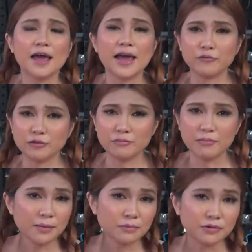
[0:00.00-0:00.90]
And
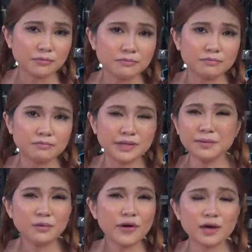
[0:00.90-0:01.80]
remember,
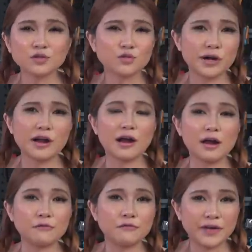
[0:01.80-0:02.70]
people elsewhere
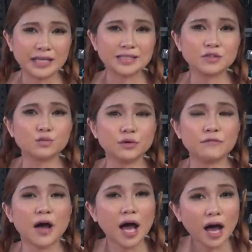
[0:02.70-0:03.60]
are faced
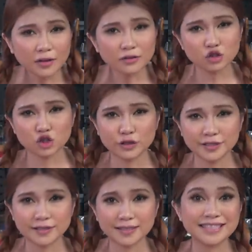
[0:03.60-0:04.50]
with harder
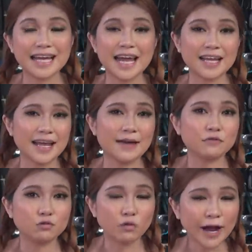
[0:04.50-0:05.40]
choices and have
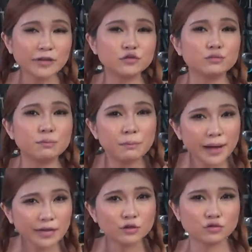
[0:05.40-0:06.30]
the right to
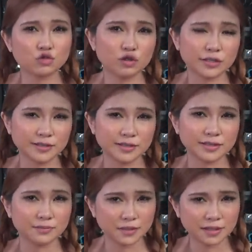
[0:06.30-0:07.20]
make those choices
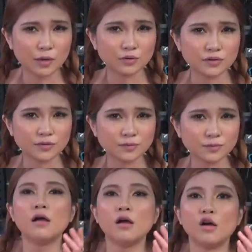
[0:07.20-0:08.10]
themselves.
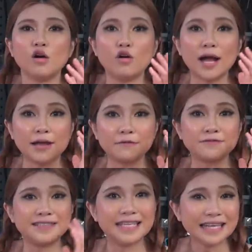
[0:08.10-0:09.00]
All I've
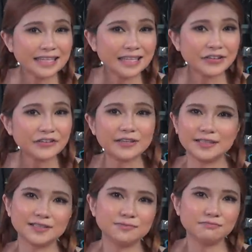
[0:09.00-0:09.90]
done here
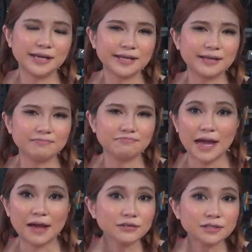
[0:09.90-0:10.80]
is make an
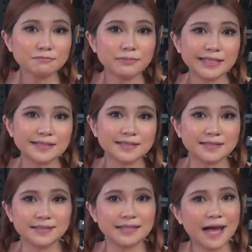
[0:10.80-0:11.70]
evidence-based
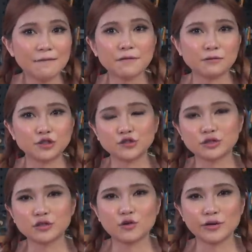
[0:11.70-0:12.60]

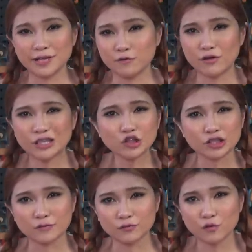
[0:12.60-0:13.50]
non-pharmaceutical
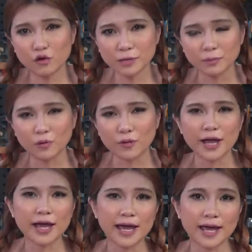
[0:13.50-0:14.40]
intervention affordable
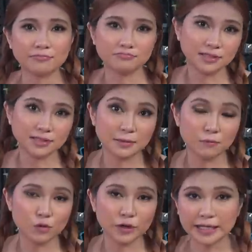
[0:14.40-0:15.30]
and
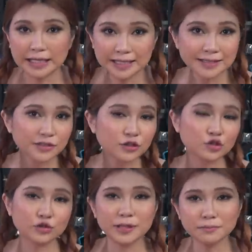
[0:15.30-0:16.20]
somewhat easier
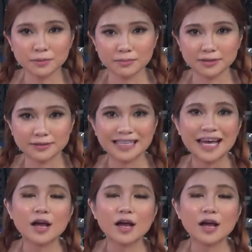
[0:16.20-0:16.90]
to implement.